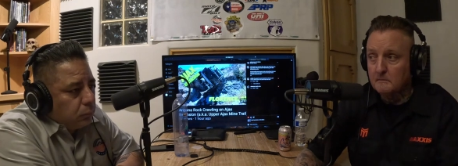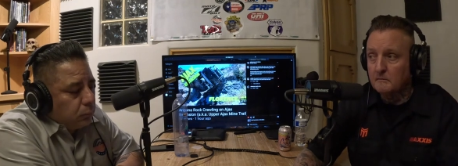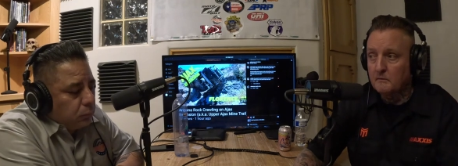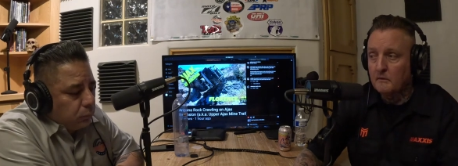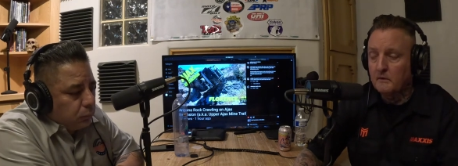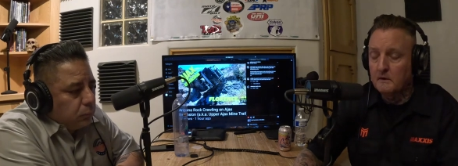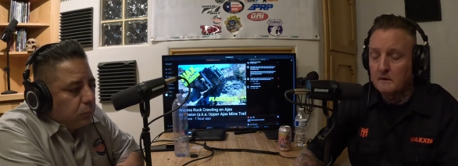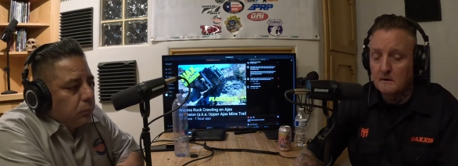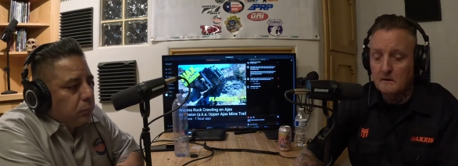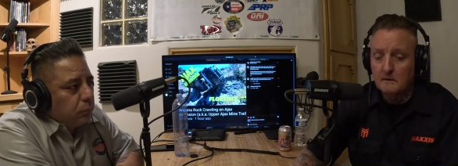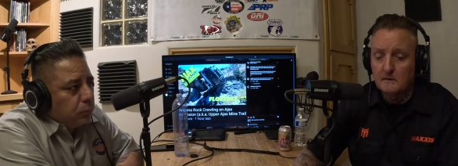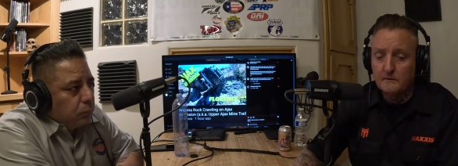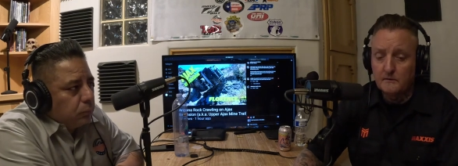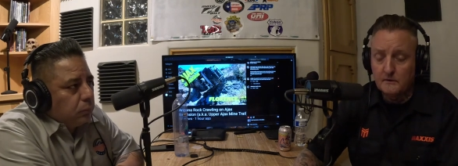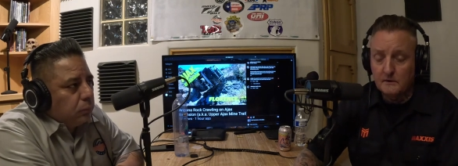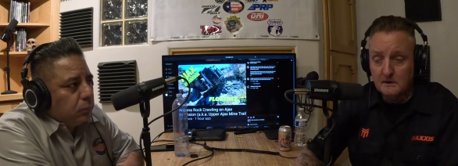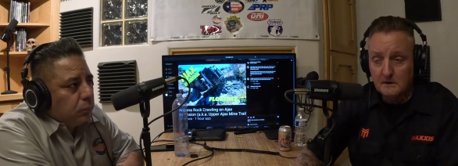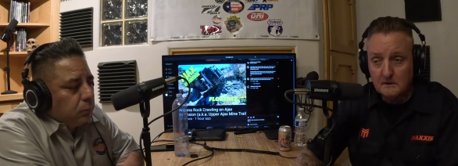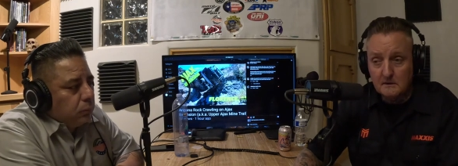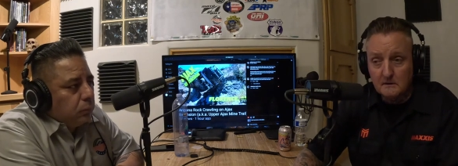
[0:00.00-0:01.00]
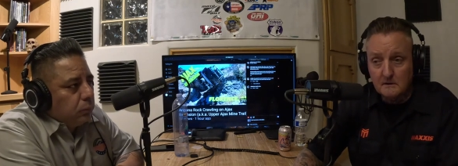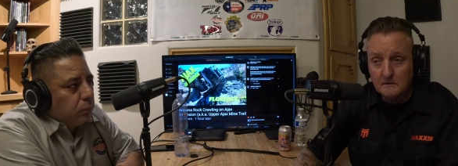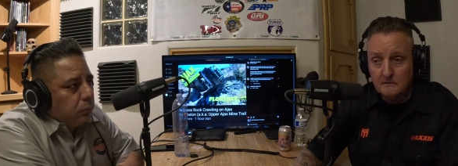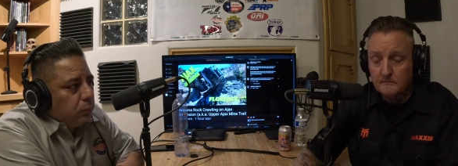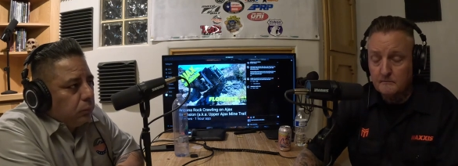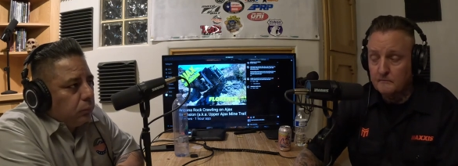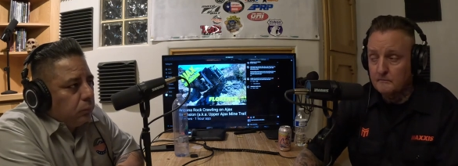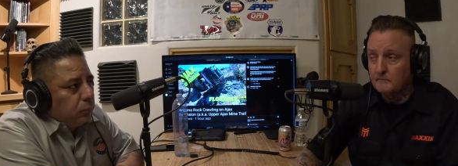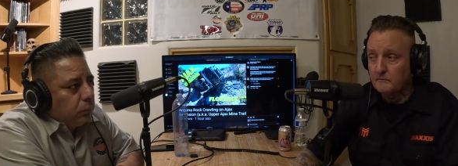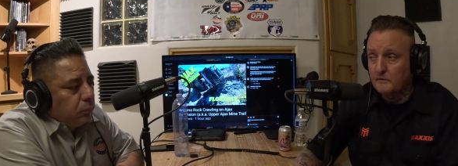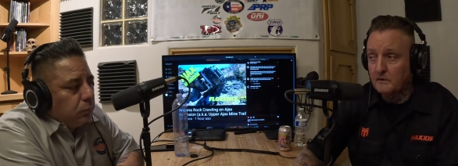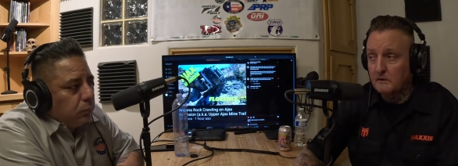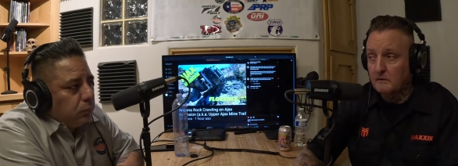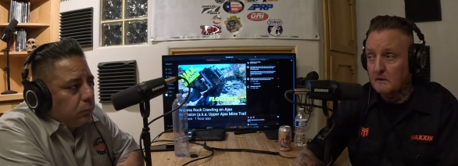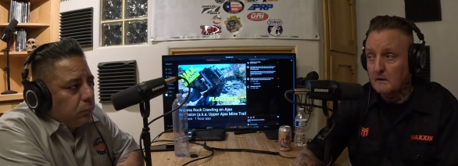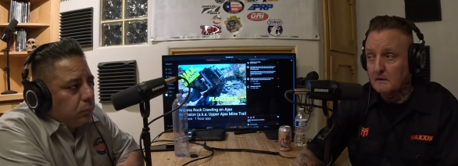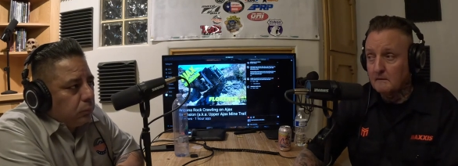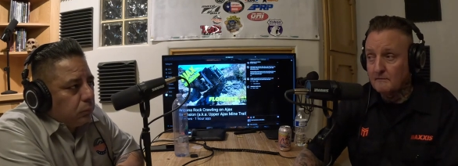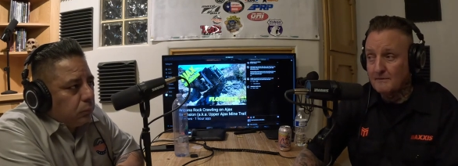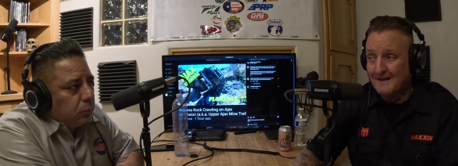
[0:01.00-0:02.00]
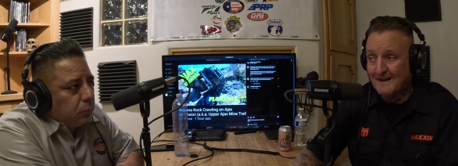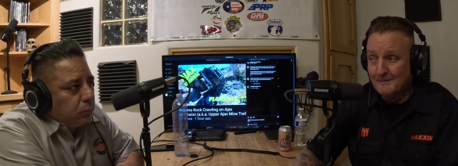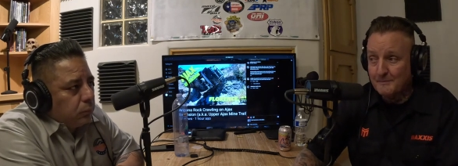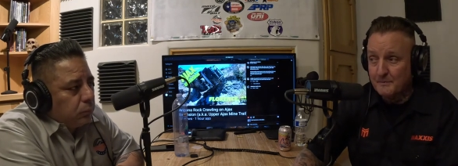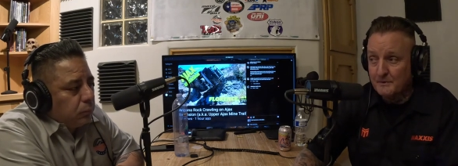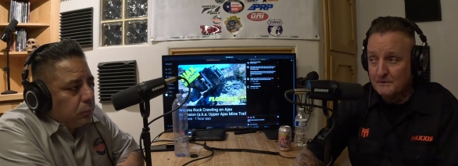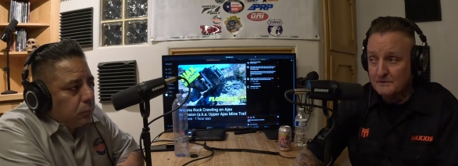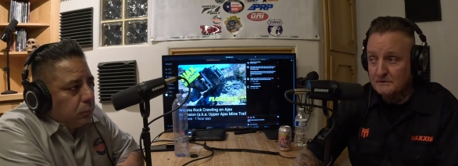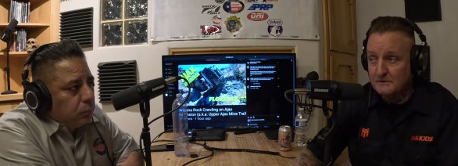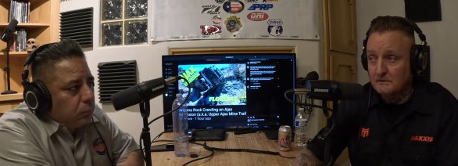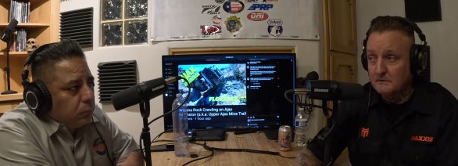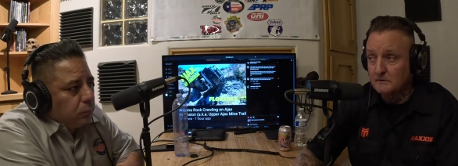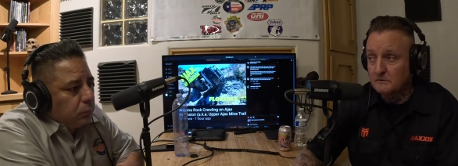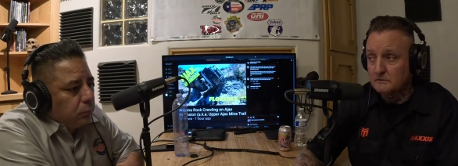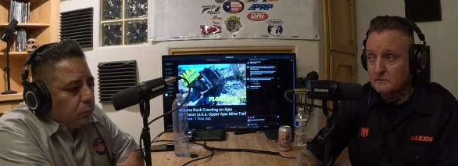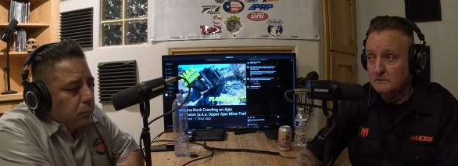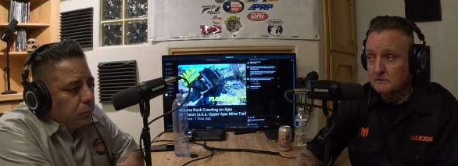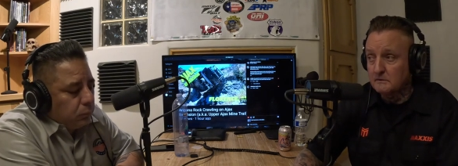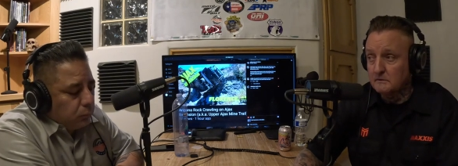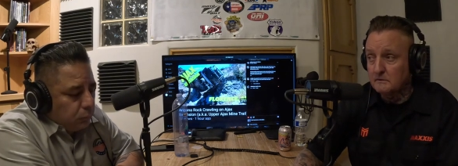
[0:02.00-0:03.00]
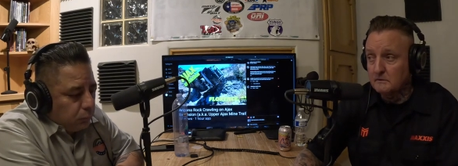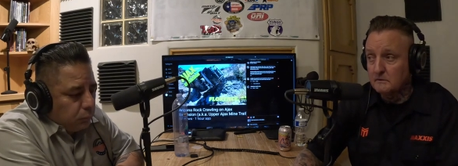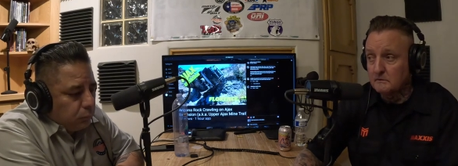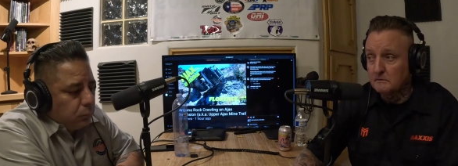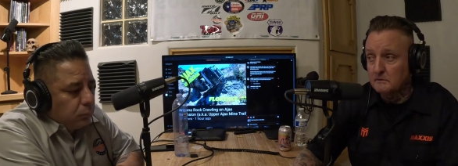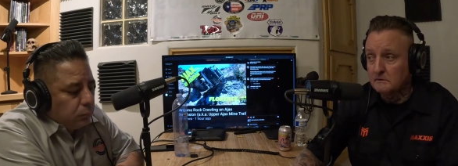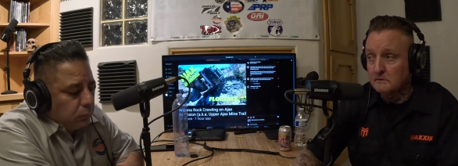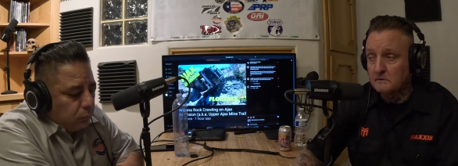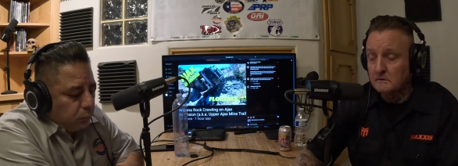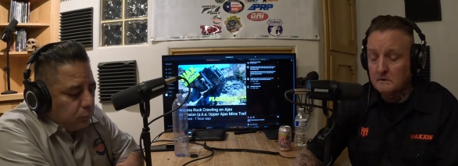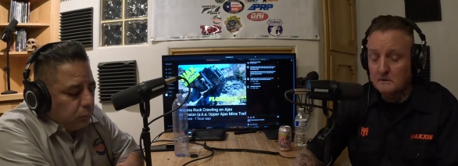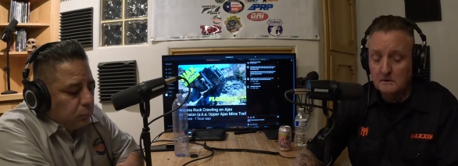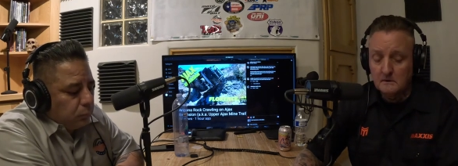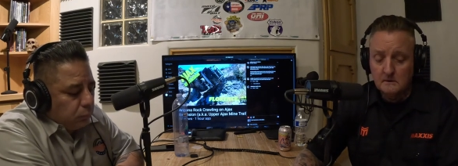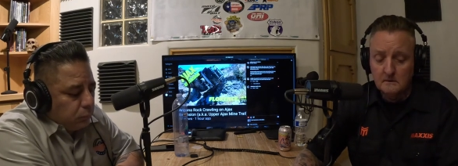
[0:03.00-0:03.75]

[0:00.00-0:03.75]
Speaker 1: them. You need to figure out if that person knows what they're doing.